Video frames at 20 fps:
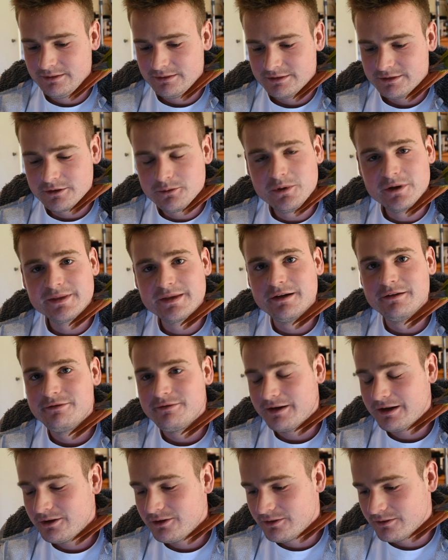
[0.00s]
So what they
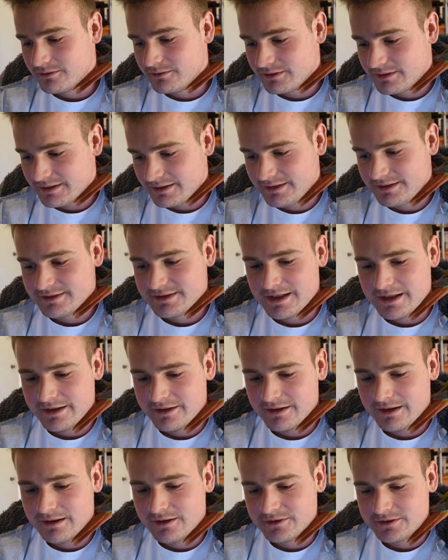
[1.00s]
found is
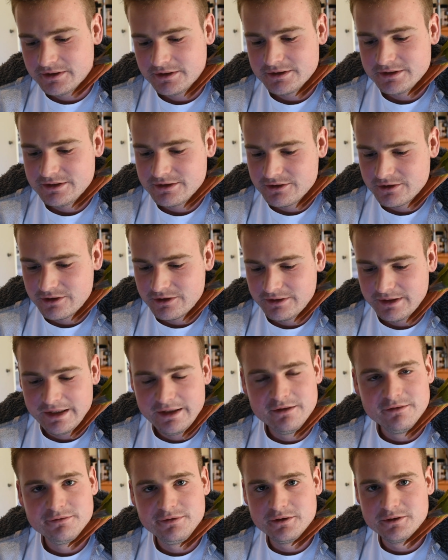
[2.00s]
that aldosterone
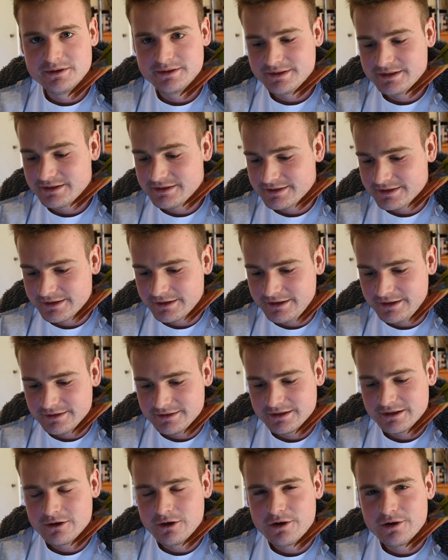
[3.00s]
influences
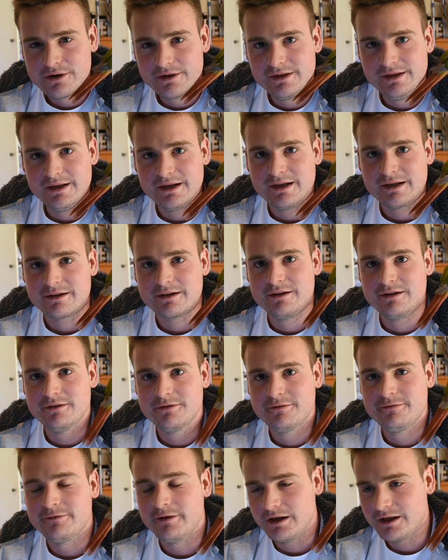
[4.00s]
these cardiac
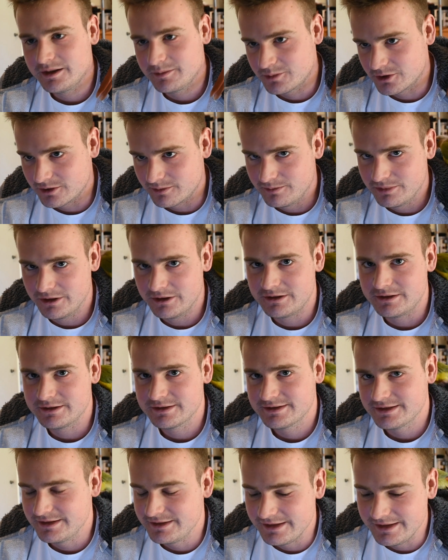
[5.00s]

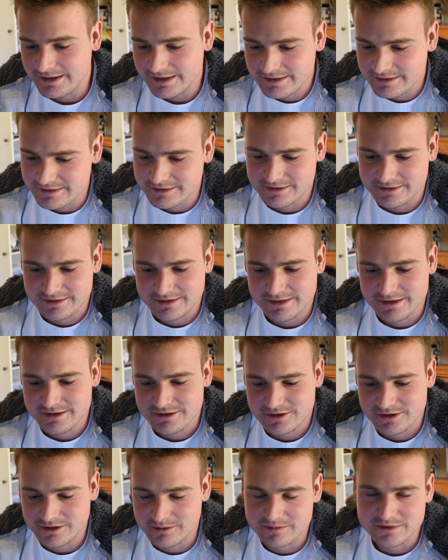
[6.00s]
fibroblasts in the
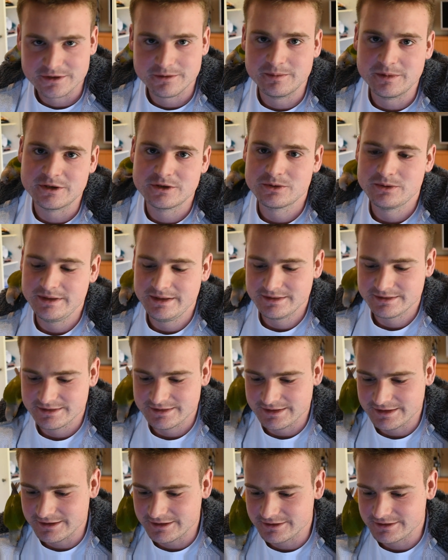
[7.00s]
interstitium, so between
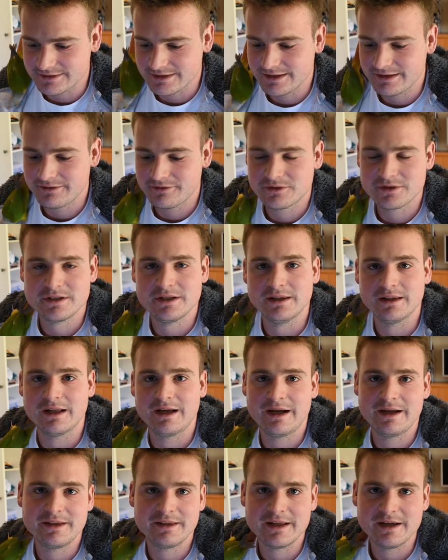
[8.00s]
cells, to,
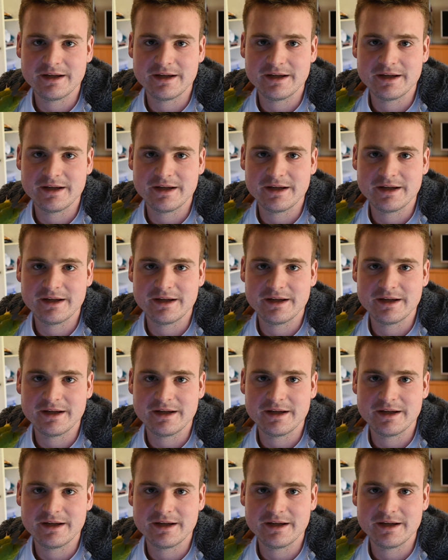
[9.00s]
and